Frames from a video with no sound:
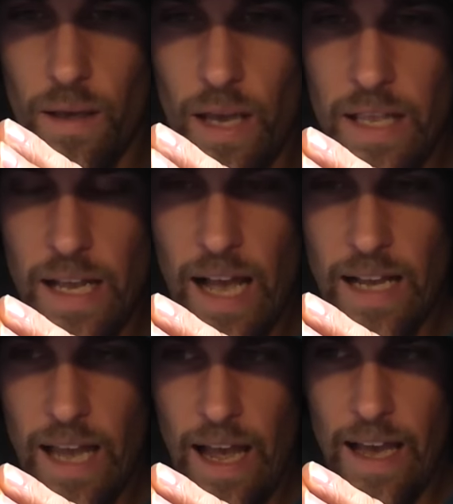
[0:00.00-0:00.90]
And you
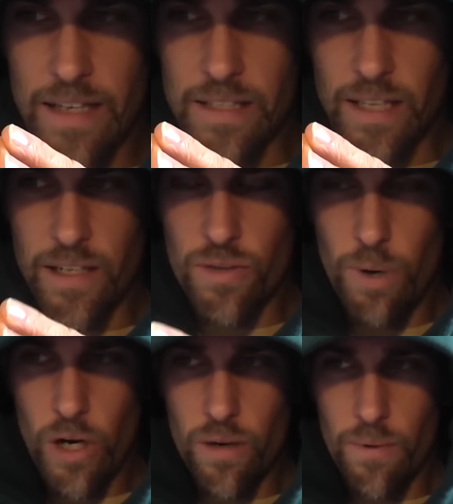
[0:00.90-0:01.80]
got guys like
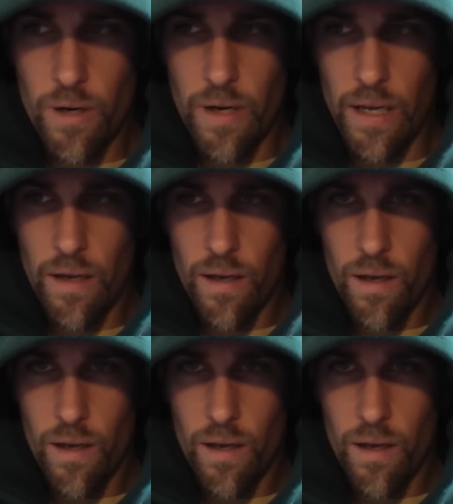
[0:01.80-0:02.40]
DeMarco Murray